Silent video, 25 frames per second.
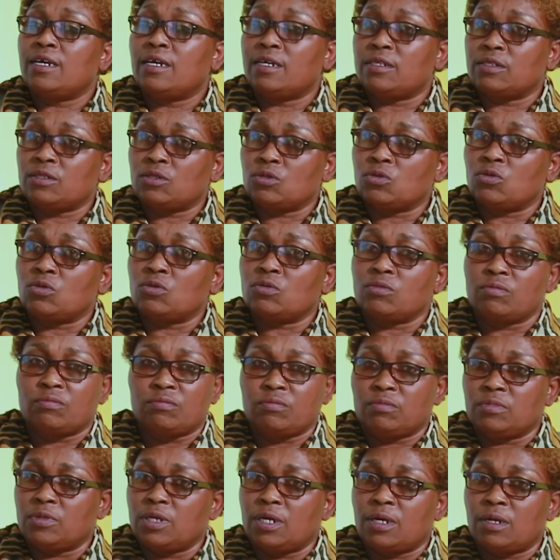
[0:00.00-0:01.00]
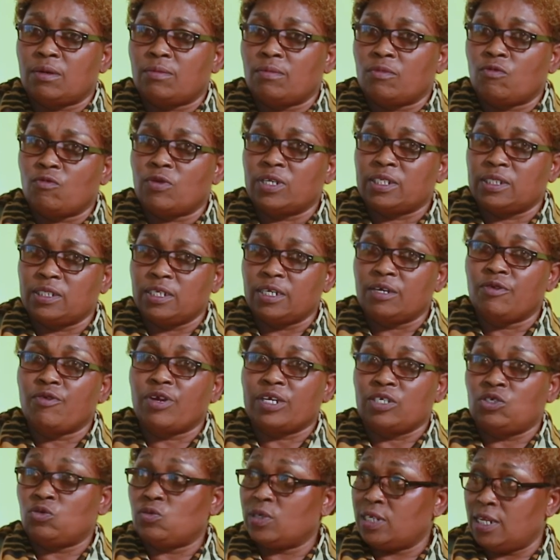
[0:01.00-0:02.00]
And so once they
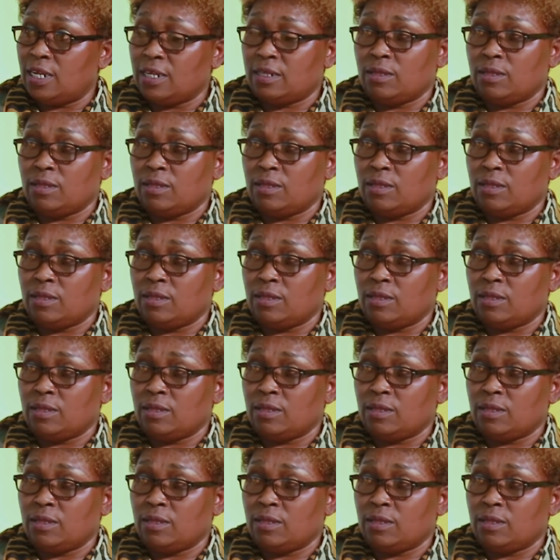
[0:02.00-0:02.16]
graduate,